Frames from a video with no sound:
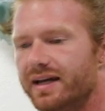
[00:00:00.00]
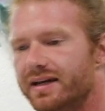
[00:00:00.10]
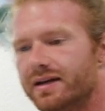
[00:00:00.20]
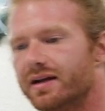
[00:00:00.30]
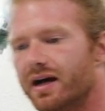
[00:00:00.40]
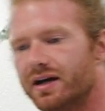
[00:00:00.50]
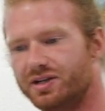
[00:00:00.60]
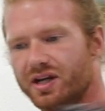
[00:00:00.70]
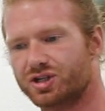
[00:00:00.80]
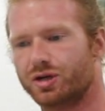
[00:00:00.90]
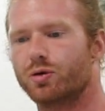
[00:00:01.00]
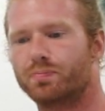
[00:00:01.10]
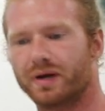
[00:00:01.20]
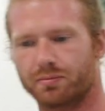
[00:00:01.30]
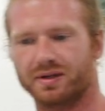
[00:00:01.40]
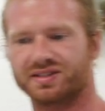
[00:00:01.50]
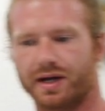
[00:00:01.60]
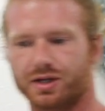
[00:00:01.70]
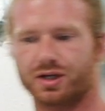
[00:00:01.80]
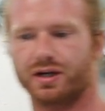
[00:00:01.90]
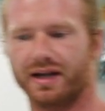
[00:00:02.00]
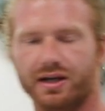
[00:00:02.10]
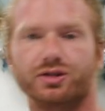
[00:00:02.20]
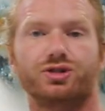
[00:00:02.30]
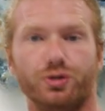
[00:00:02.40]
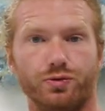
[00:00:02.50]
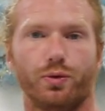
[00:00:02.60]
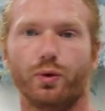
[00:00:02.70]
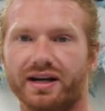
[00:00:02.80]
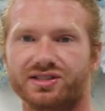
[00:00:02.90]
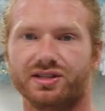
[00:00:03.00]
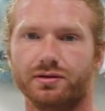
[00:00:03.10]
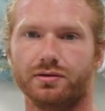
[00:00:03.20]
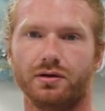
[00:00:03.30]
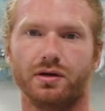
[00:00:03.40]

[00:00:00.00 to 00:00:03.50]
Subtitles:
in additional pigmentation into the resin,